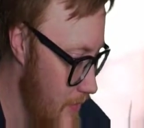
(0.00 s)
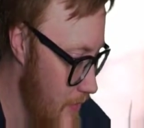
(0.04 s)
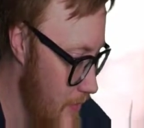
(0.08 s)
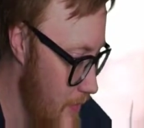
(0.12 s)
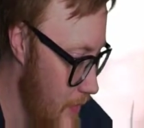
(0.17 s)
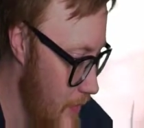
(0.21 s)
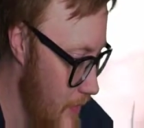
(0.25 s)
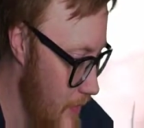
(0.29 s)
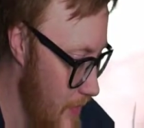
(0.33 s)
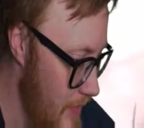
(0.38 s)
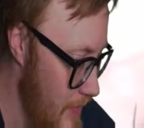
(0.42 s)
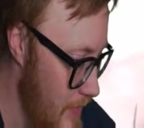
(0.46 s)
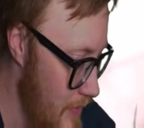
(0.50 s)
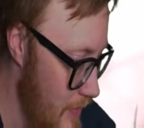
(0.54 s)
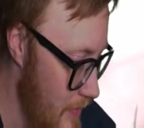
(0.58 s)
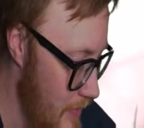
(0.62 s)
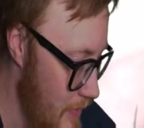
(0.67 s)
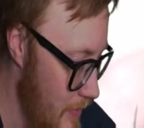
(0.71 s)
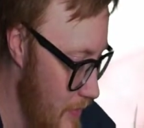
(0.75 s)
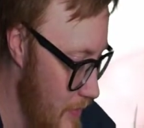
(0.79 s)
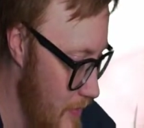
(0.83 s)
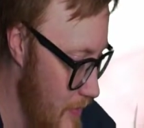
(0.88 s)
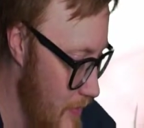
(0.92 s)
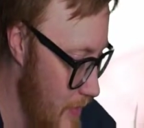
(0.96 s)
No, it's not
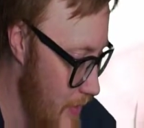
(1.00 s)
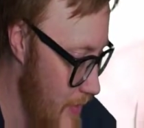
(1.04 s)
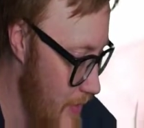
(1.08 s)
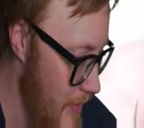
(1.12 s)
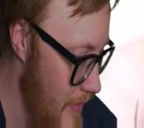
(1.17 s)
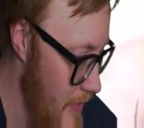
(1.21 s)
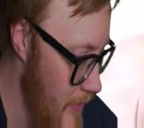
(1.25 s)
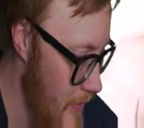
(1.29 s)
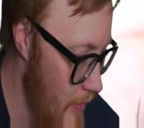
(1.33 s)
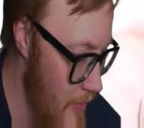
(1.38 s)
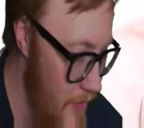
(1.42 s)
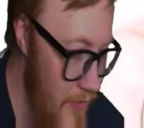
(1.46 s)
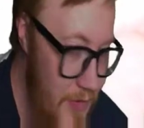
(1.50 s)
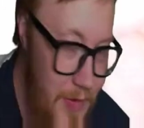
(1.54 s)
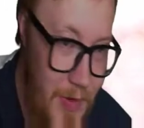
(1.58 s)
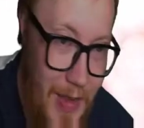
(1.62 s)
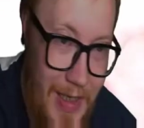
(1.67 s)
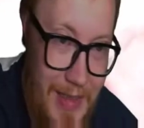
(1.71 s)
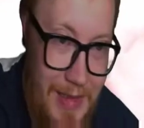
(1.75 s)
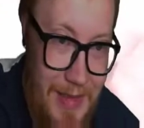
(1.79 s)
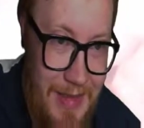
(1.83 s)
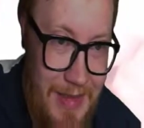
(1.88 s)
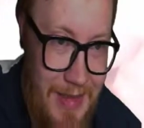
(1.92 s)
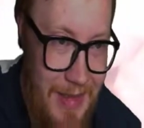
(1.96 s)
construct.
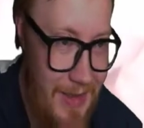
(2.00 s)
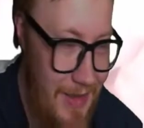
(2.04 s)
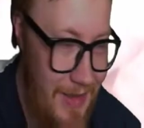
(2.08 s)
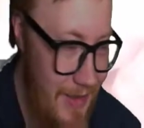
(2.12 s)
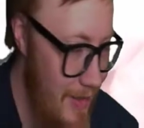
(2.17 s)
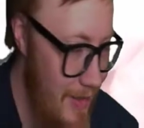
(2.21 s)
Contrast